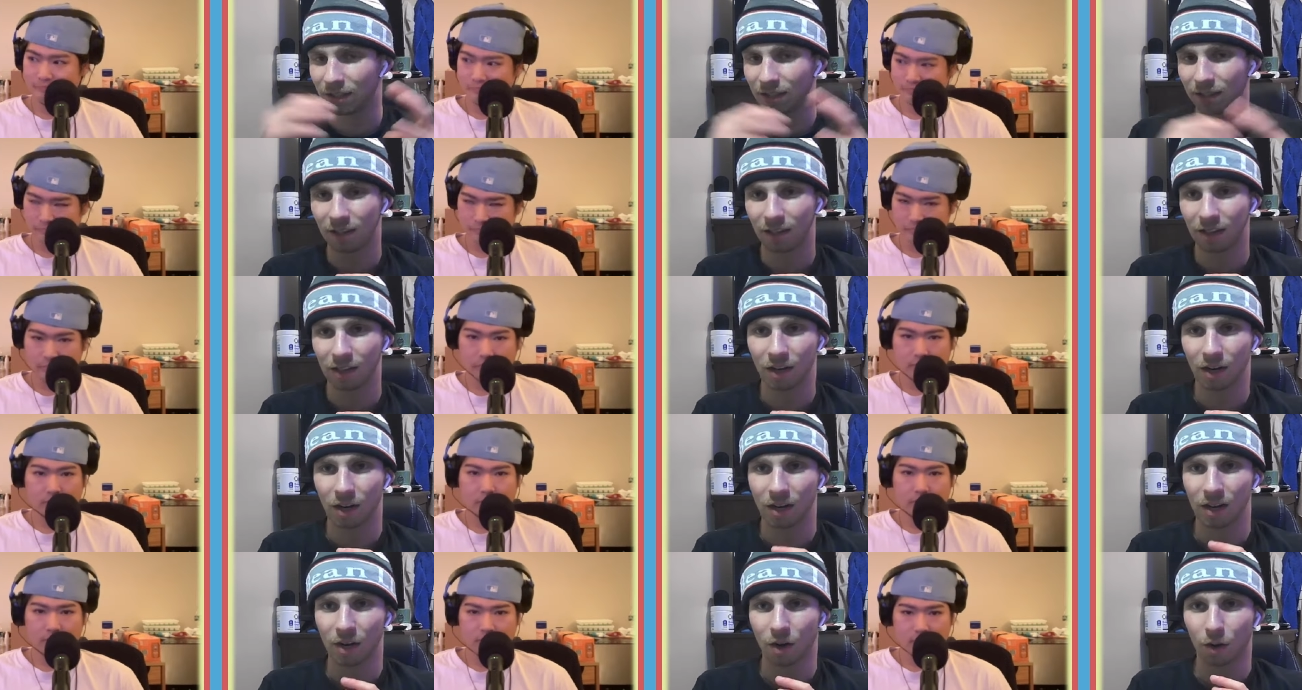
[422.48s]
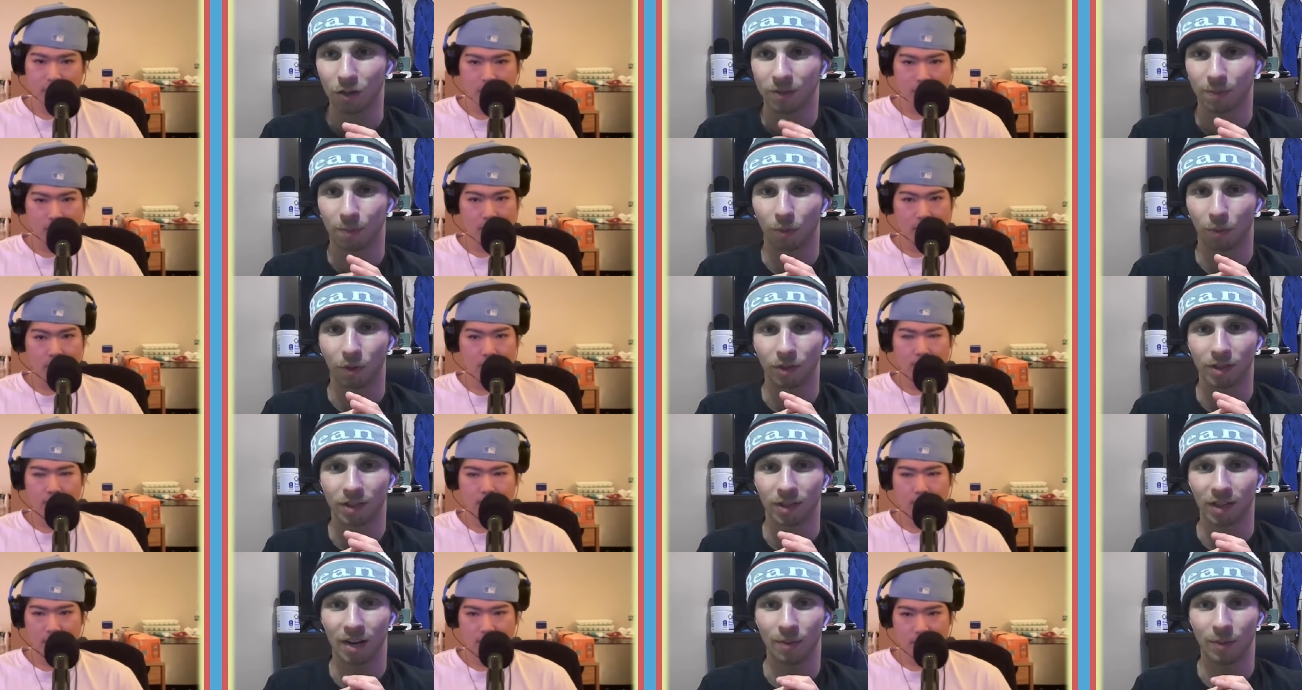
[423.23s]
Speaker 1: the in, in all
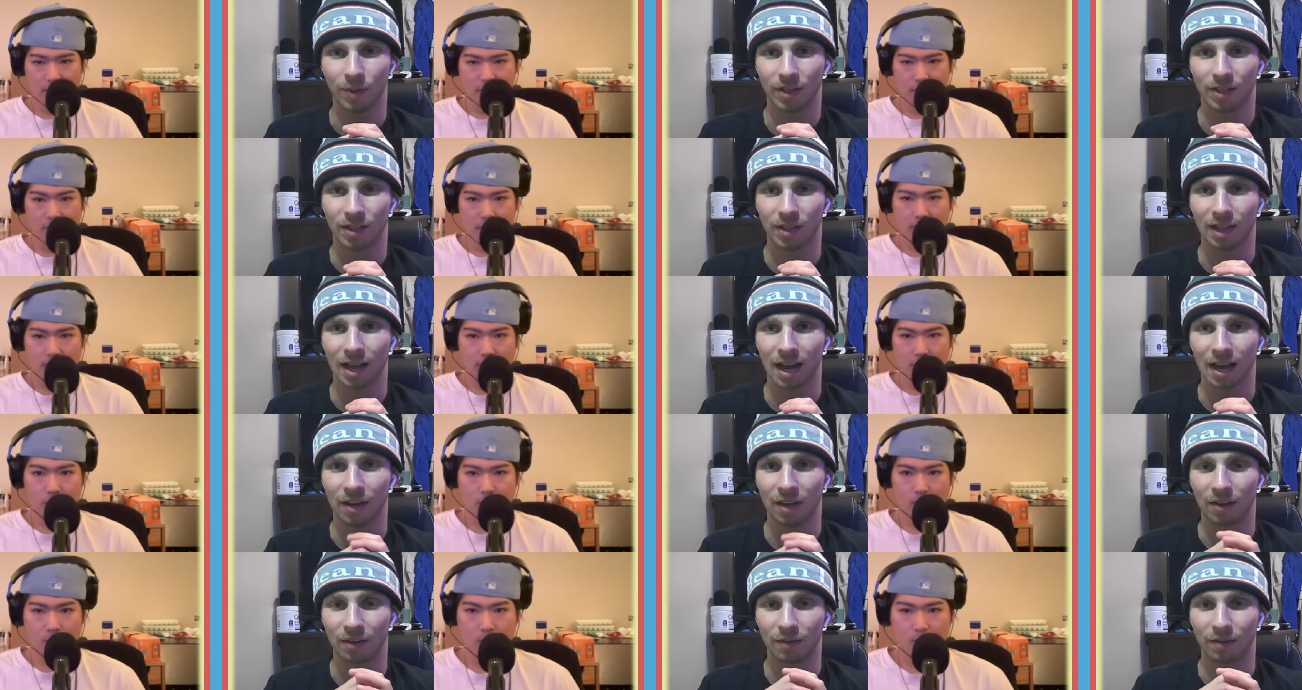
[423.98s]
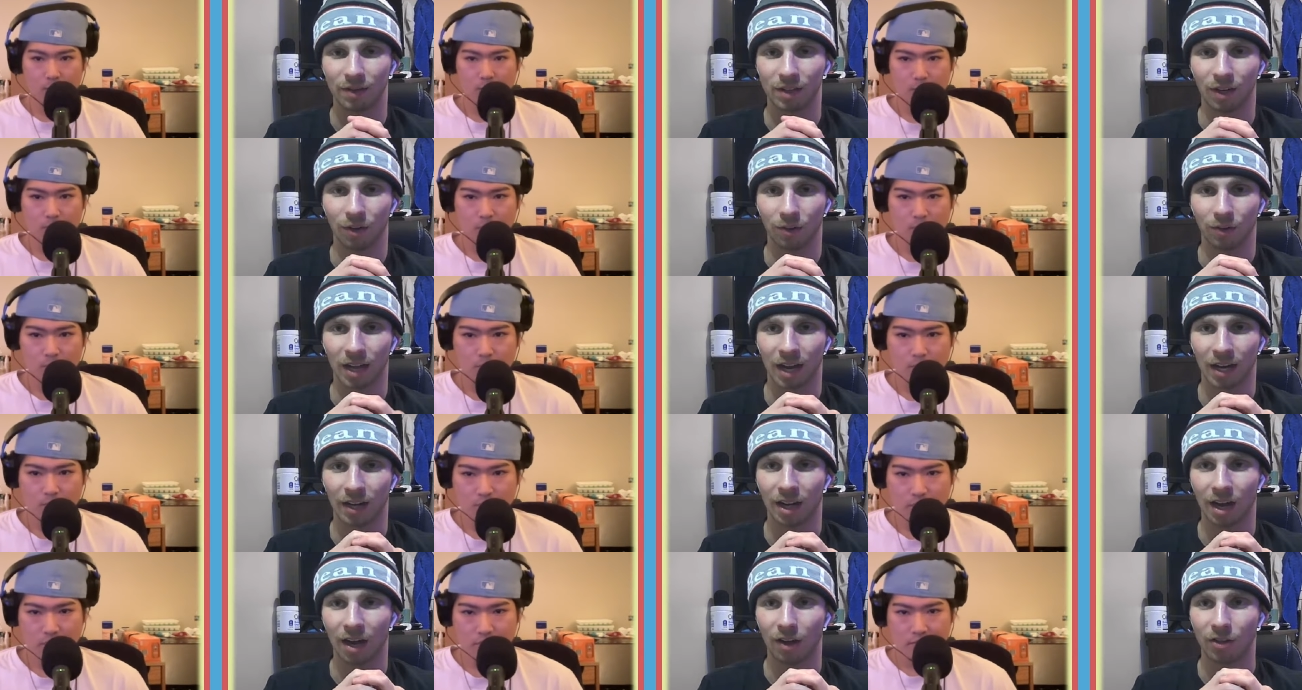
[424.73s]
sports today we see that of you know
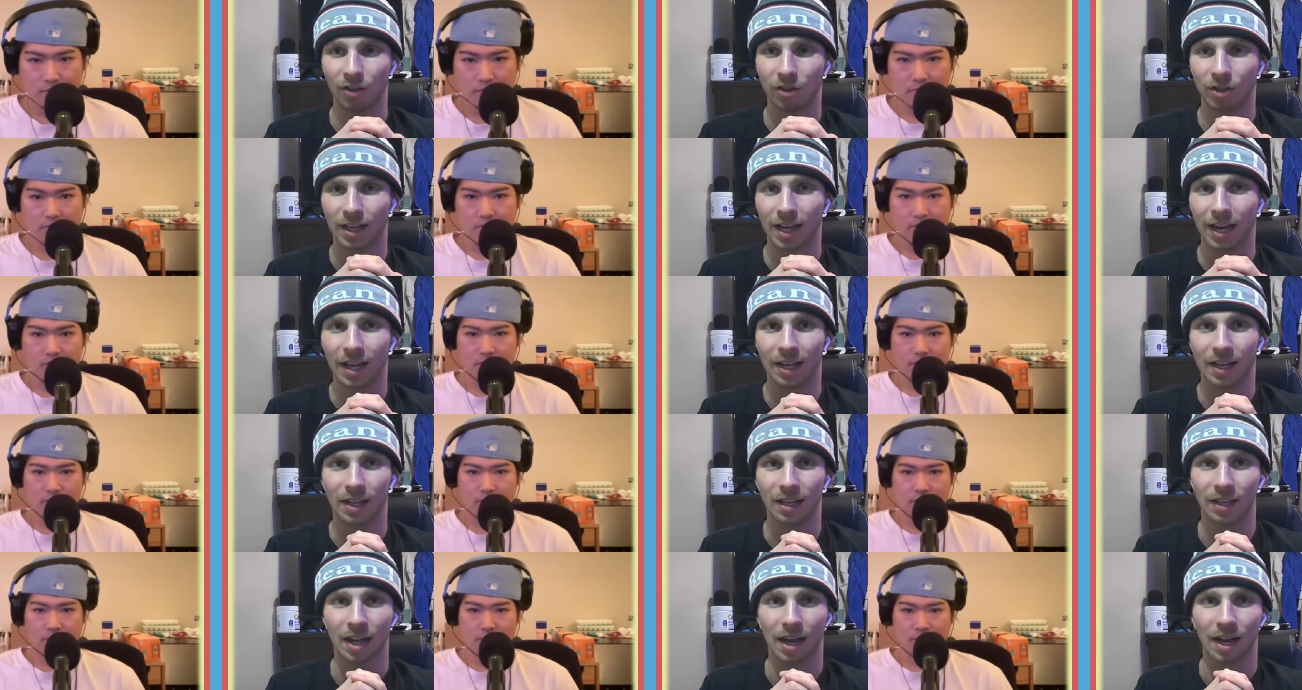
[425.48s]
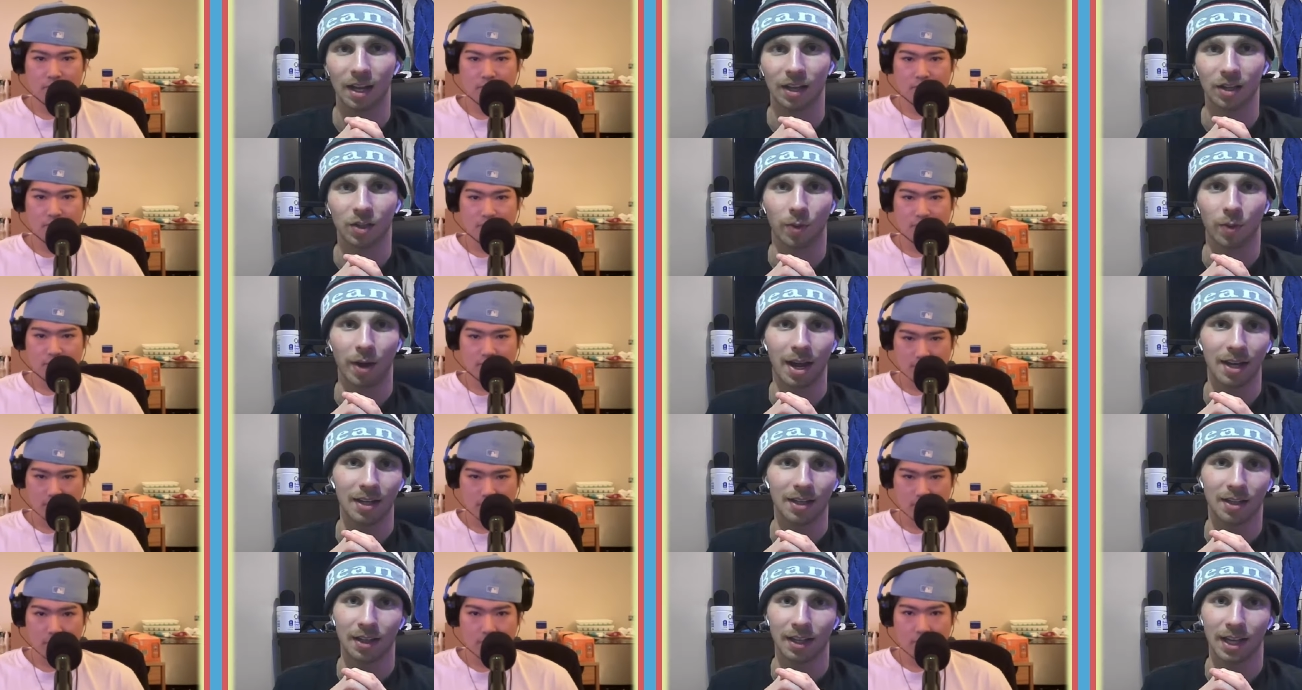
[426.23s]
technology getting getting its
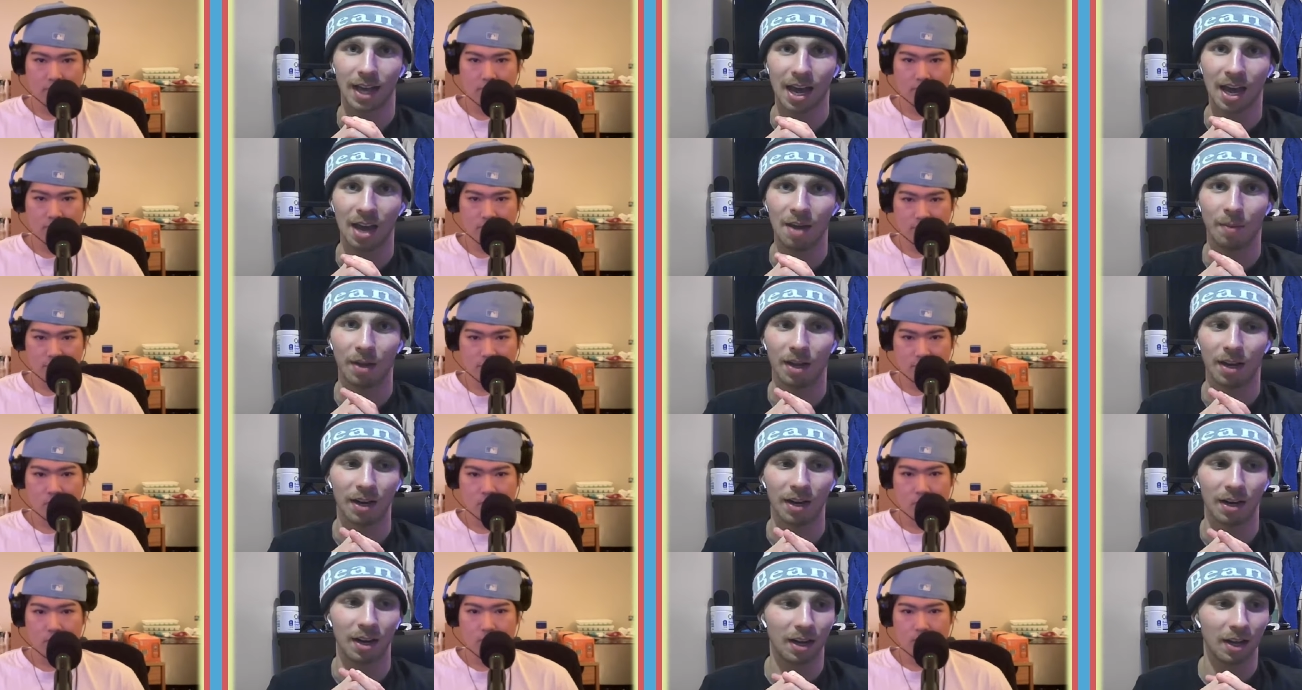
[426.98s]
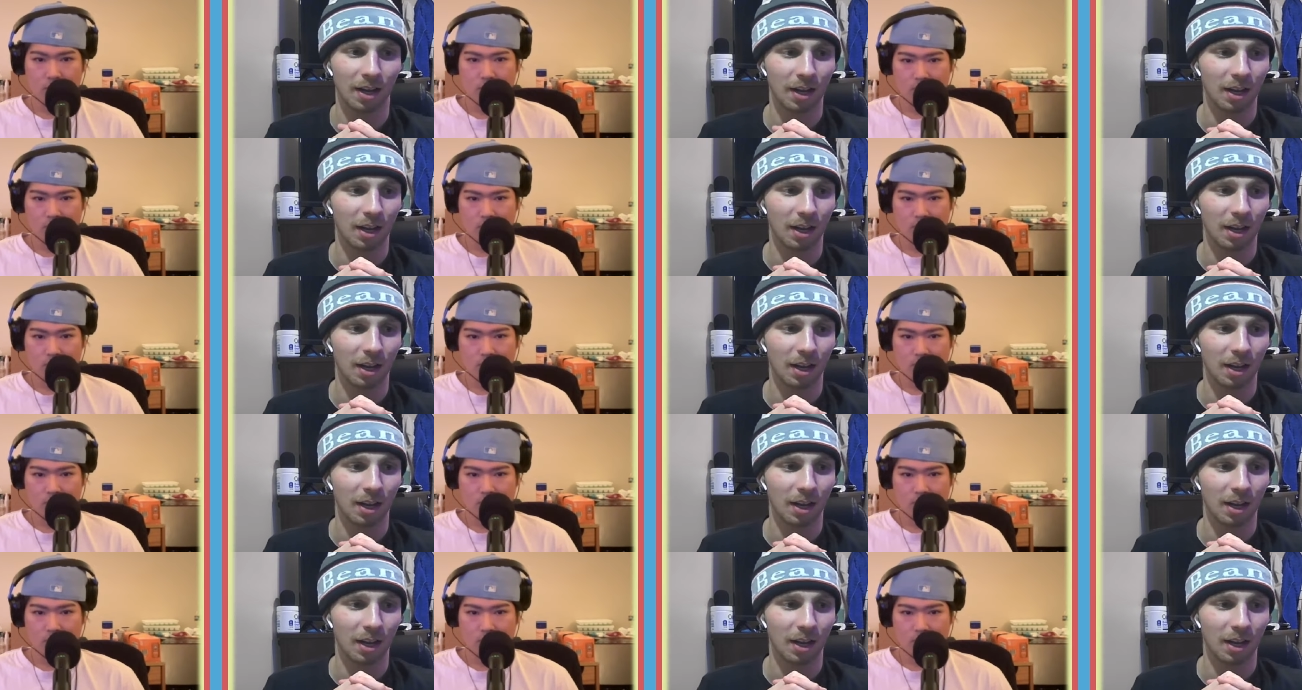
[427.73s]
way into the game and